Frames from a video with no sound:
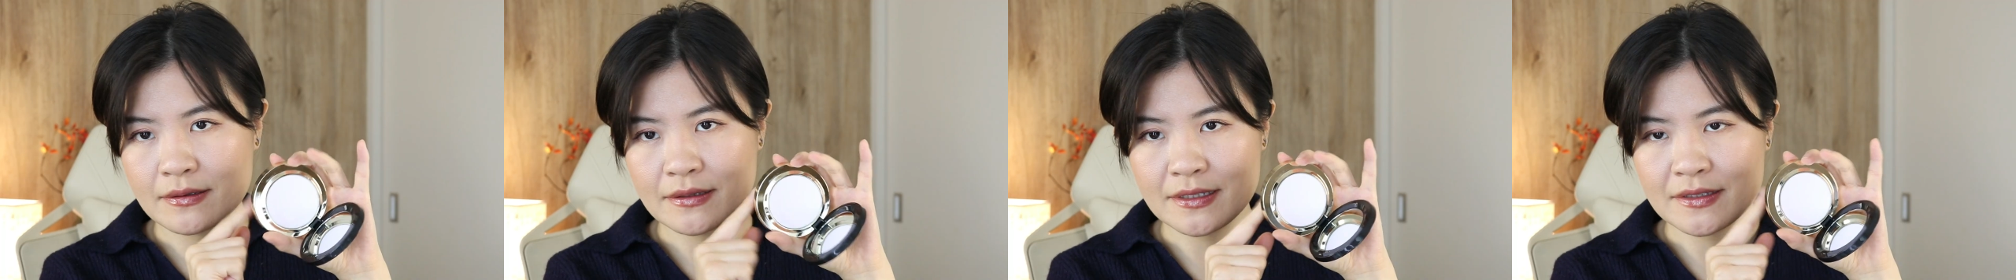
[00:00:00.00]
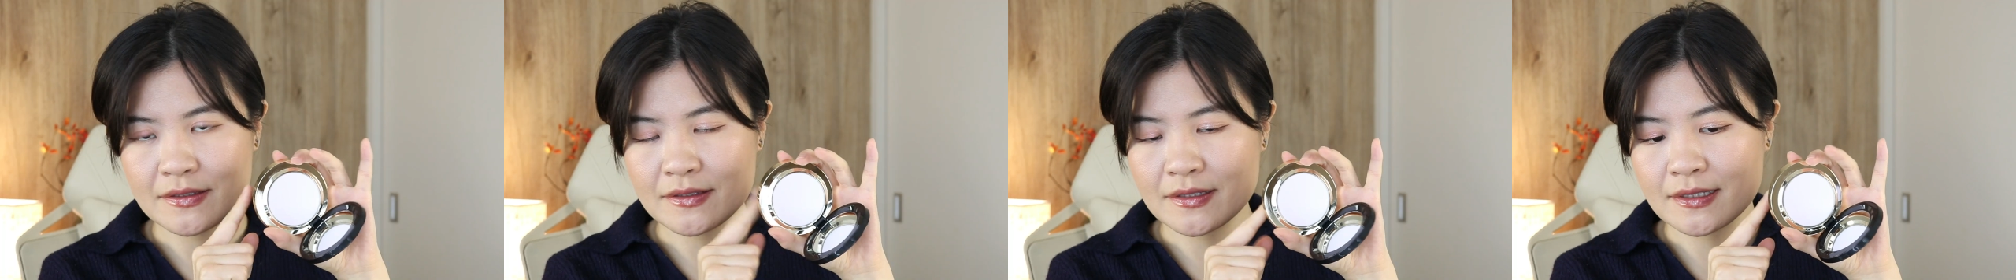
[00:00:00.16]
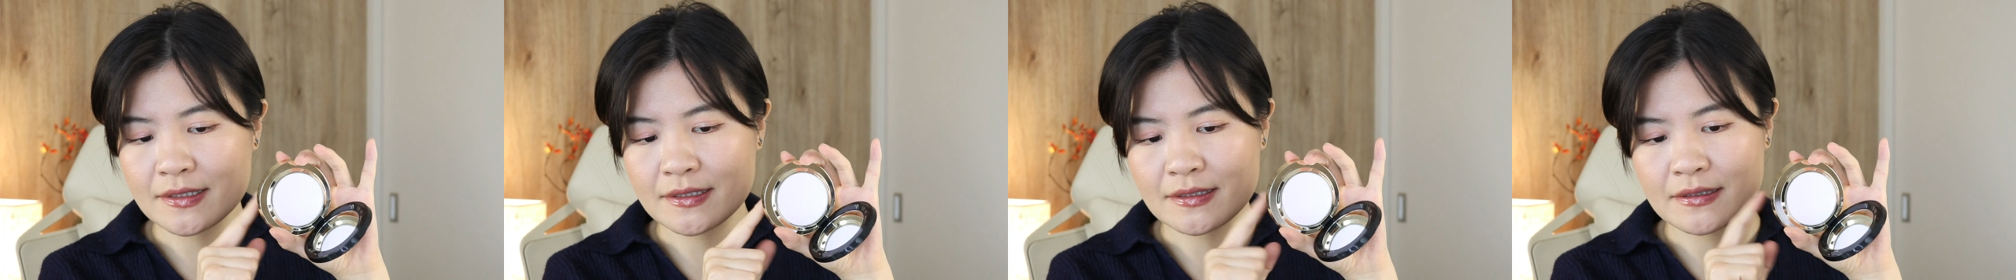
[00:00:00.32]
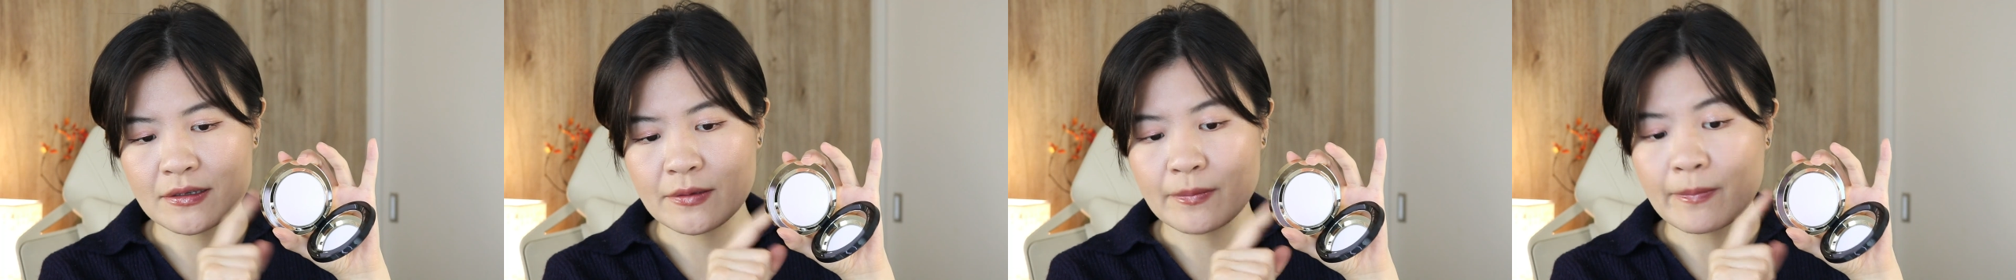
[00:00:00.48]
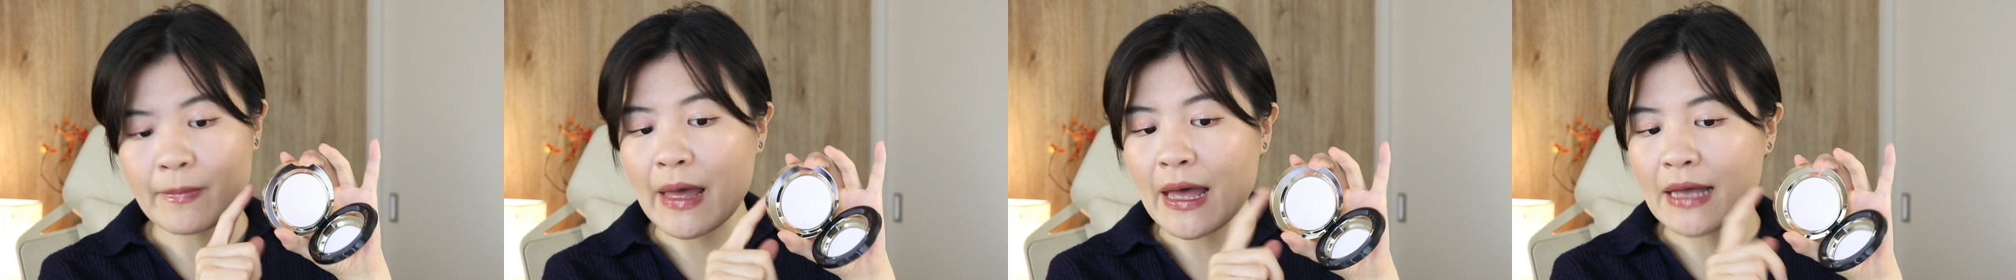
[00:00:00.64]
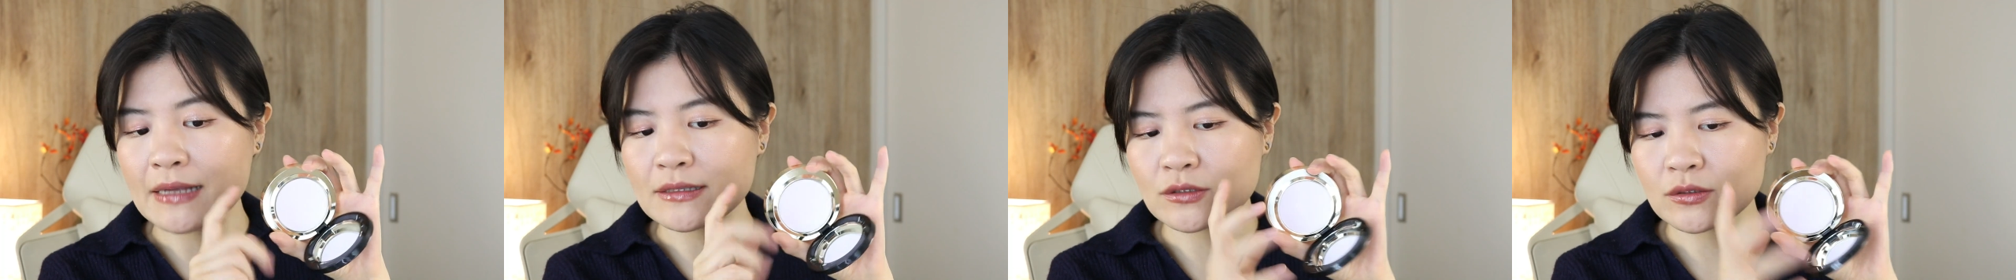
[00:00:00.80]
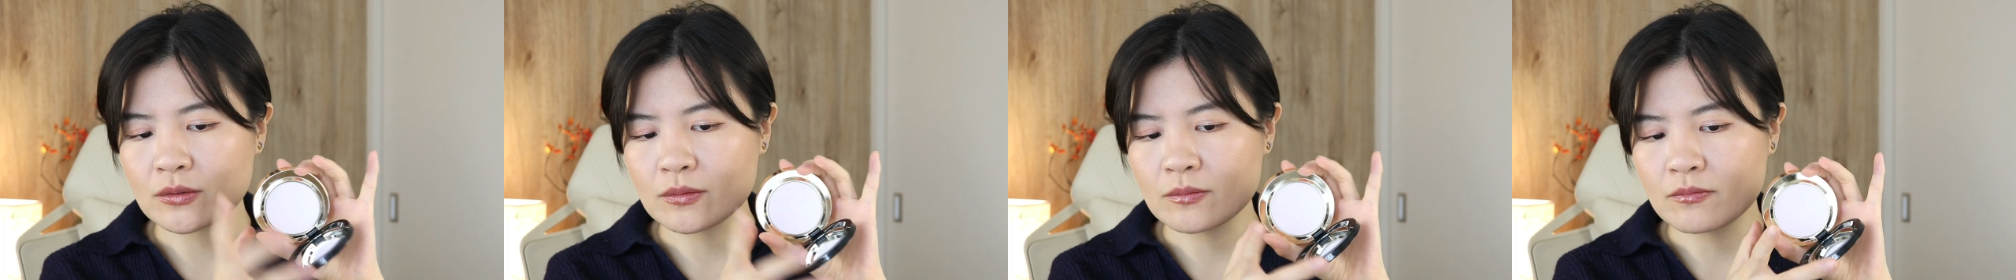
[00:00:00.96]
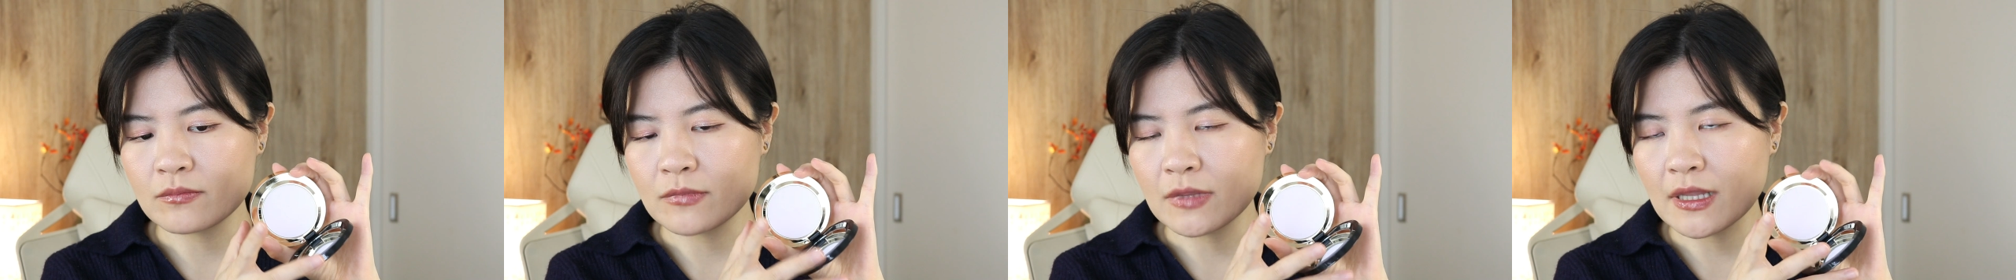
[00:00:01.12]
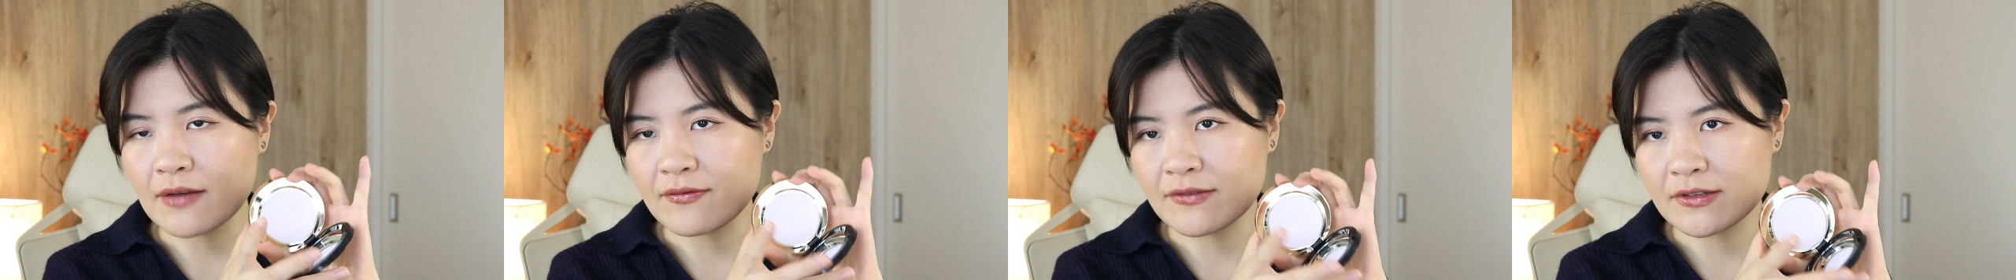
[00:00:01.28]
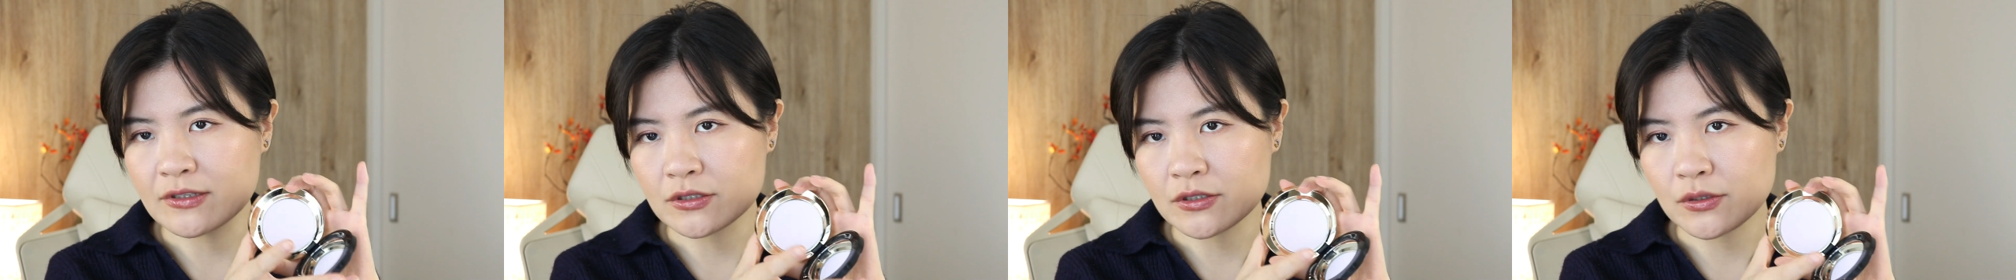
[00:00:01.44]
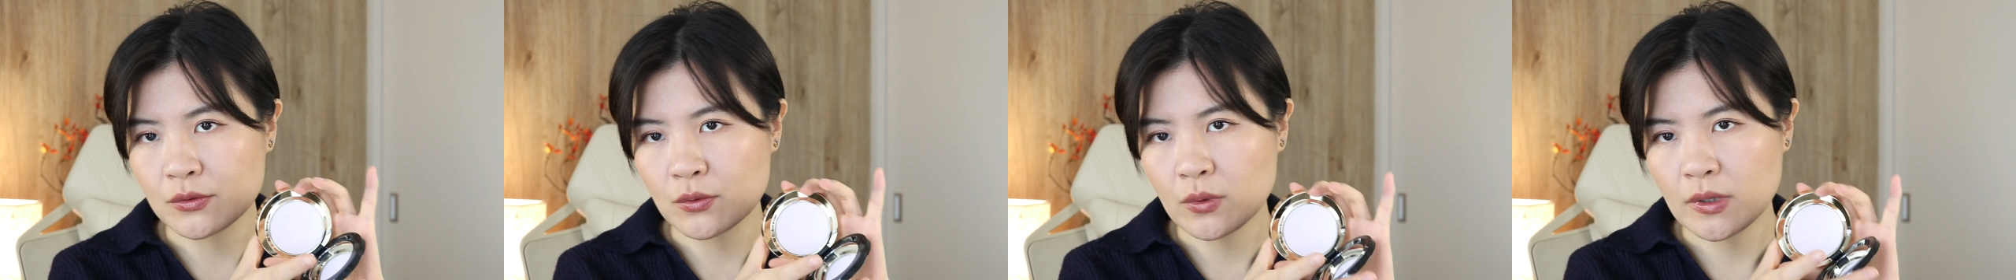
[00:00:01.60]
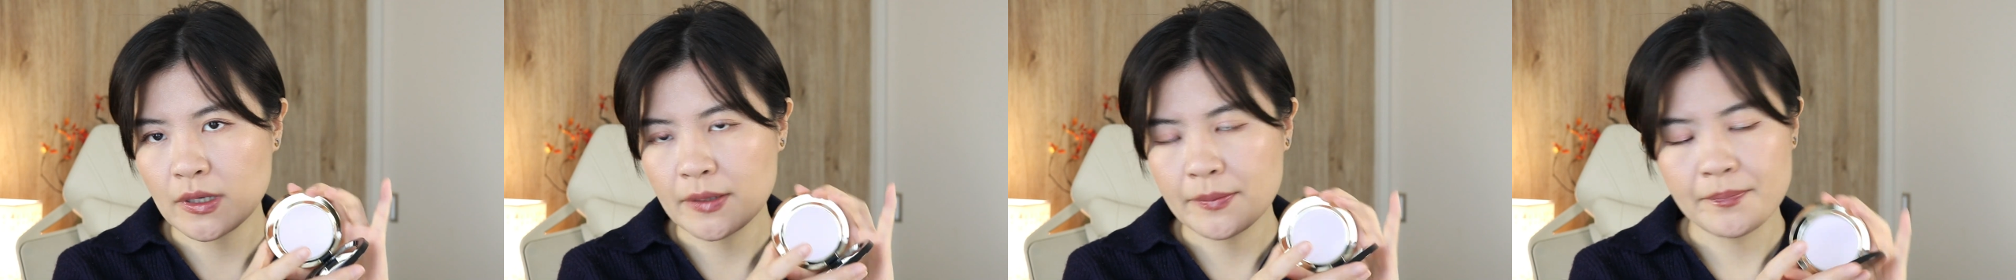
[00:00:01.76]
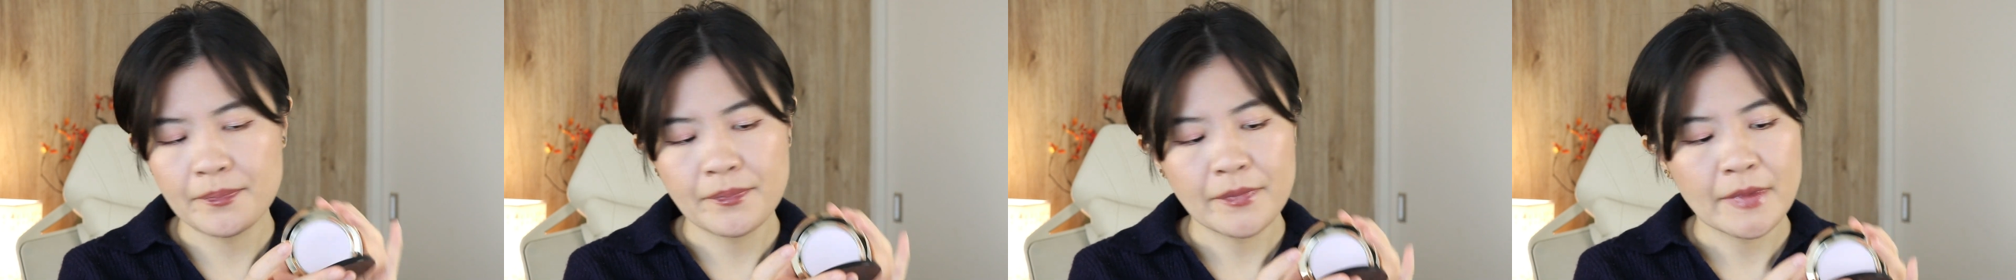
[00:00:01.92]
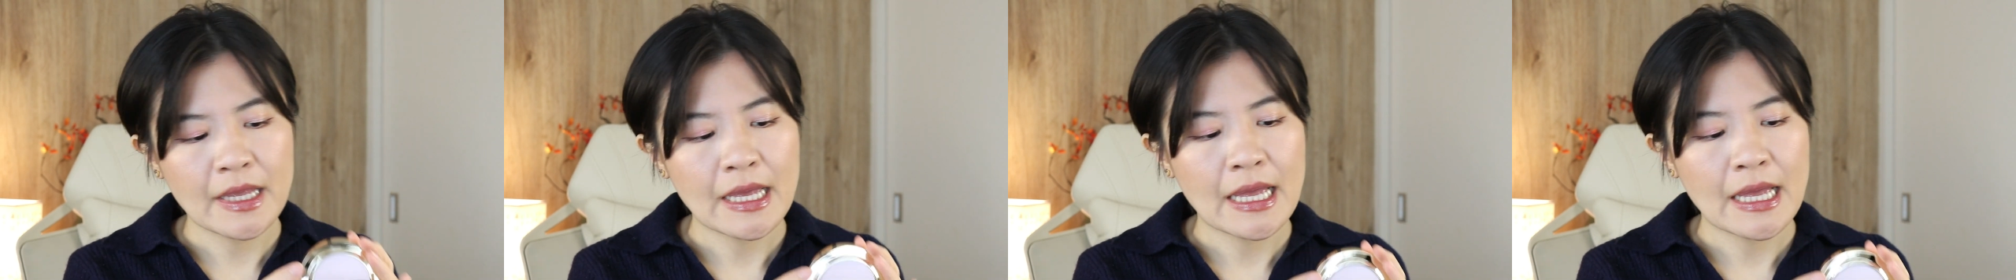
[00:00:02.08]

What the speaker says: This is the matte lavender one.